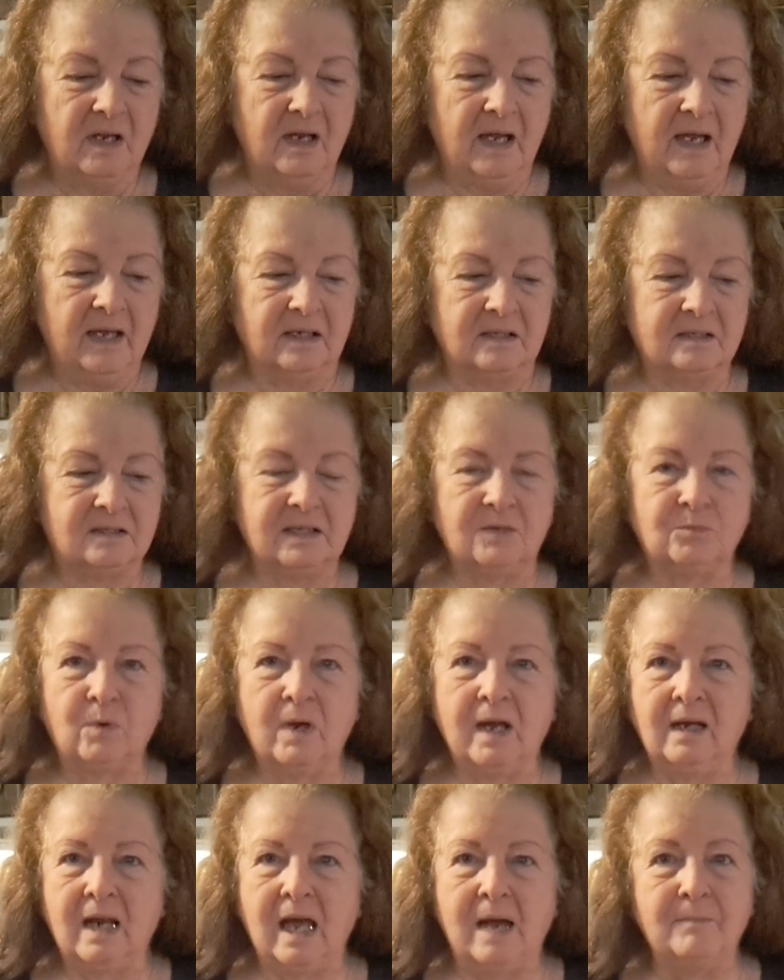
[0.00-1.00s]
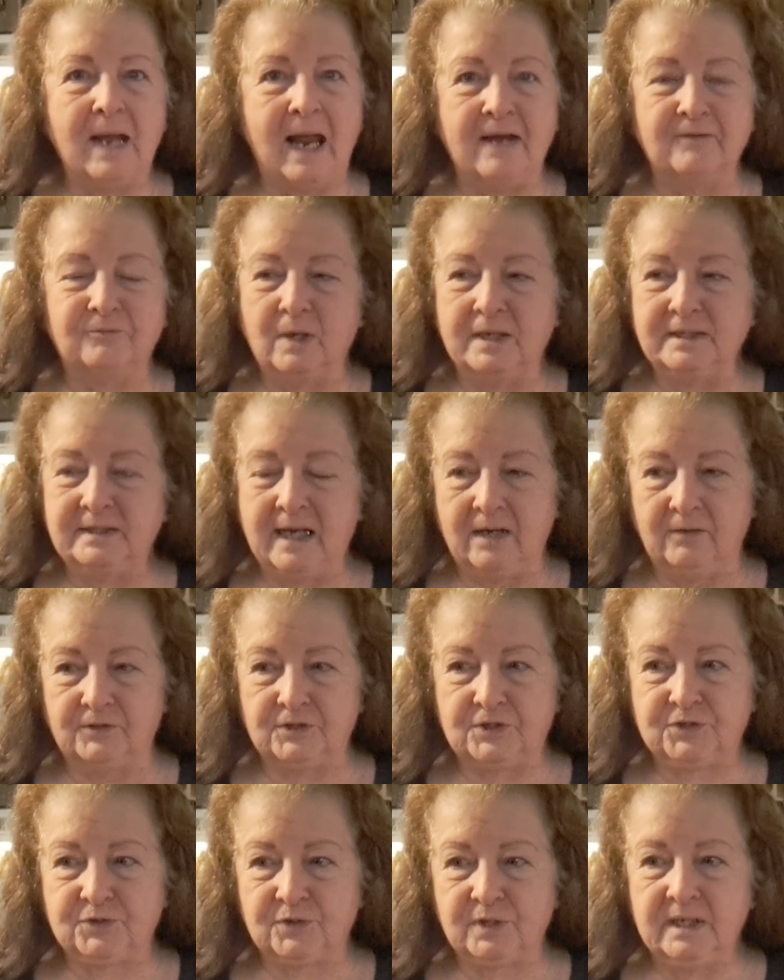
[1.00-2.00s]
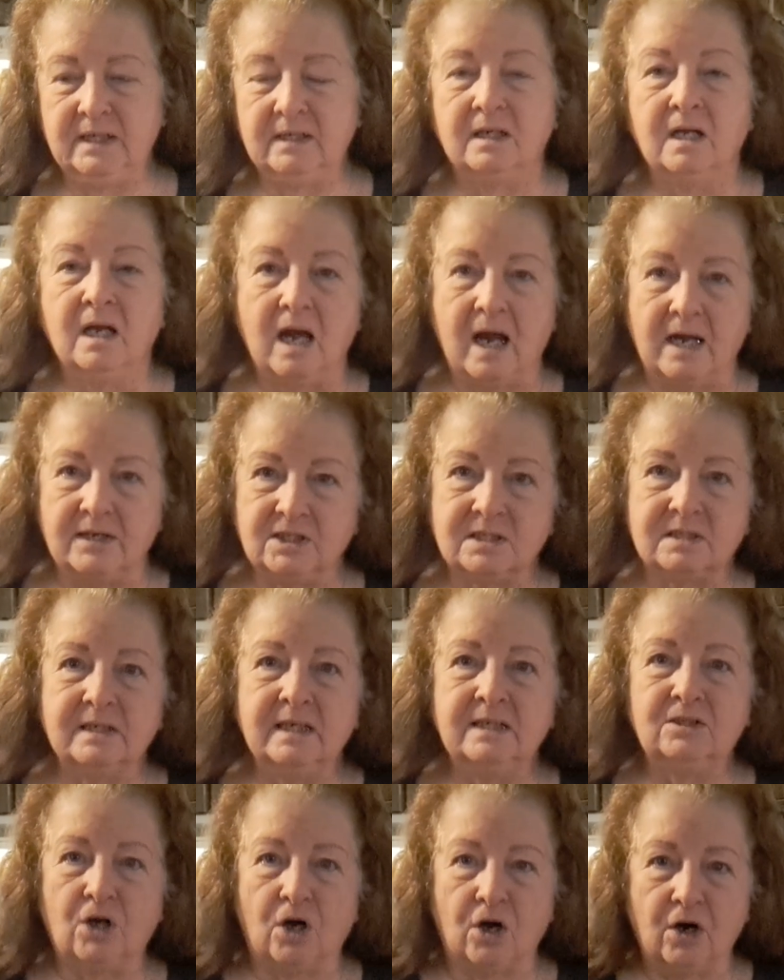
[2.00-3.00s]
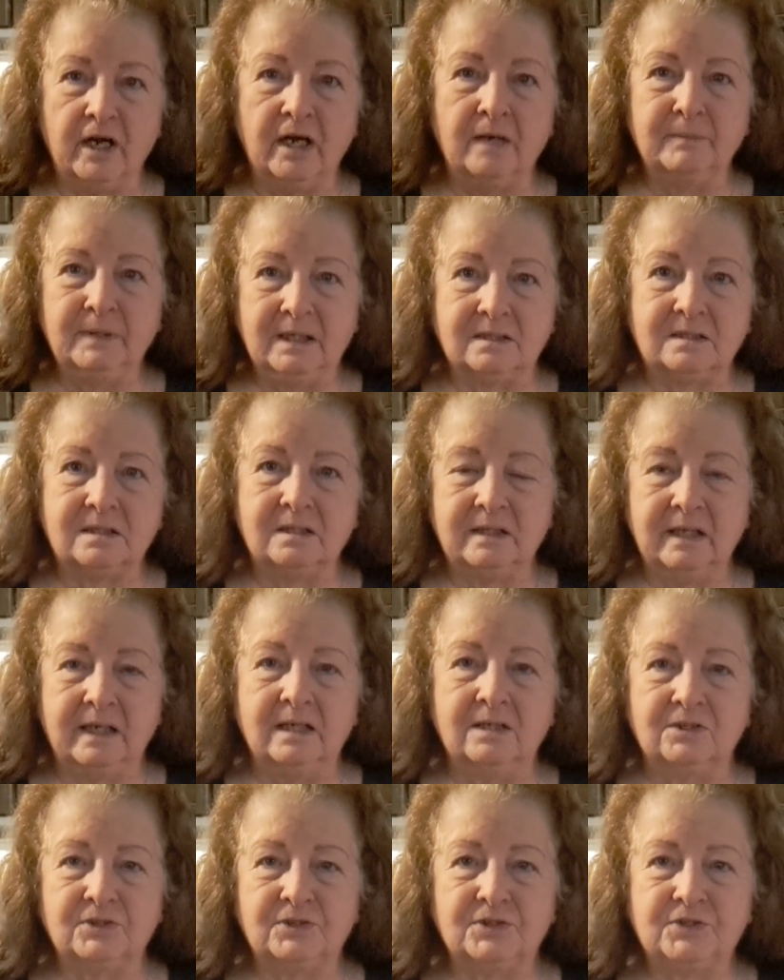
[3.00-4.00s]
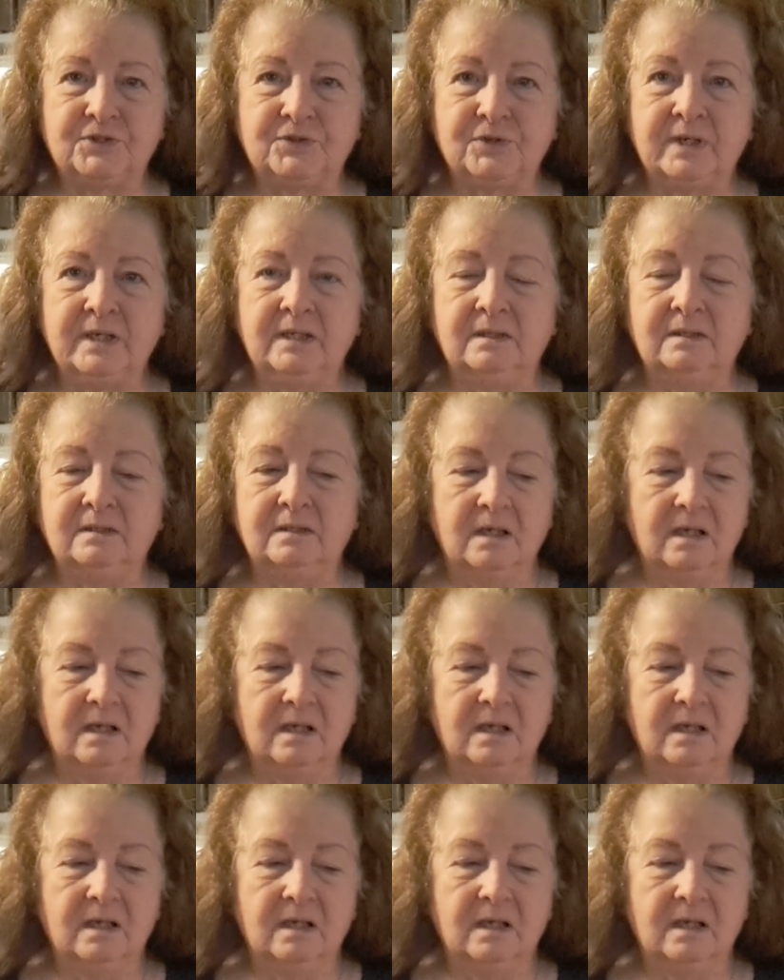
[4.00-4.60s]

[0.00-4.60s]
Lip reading: And I said, well, I'm halfway down the street. I just need to hurry up and get to the end of the street.